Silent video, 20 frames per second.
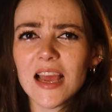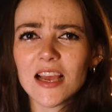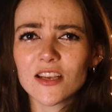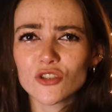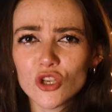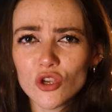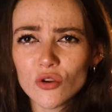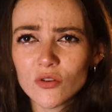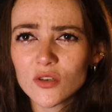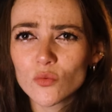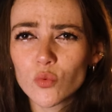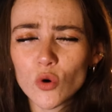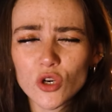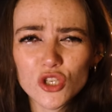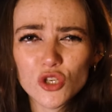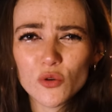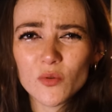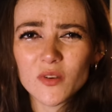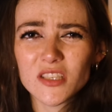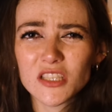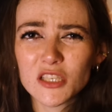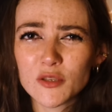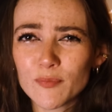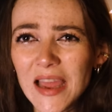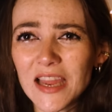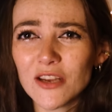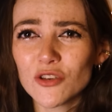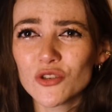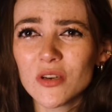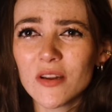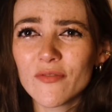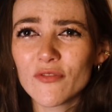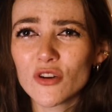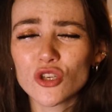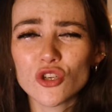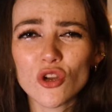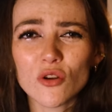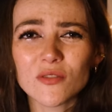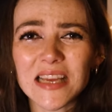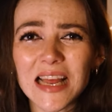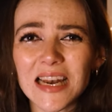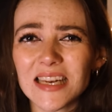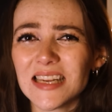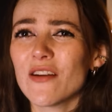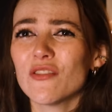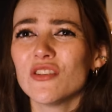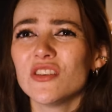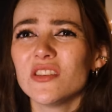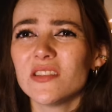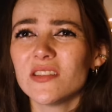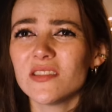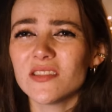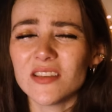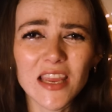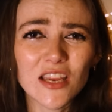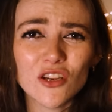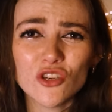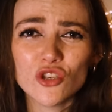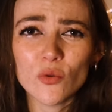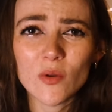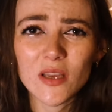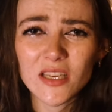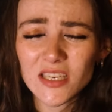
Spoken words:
executed, what did you expect? You live in a totalitarian state, you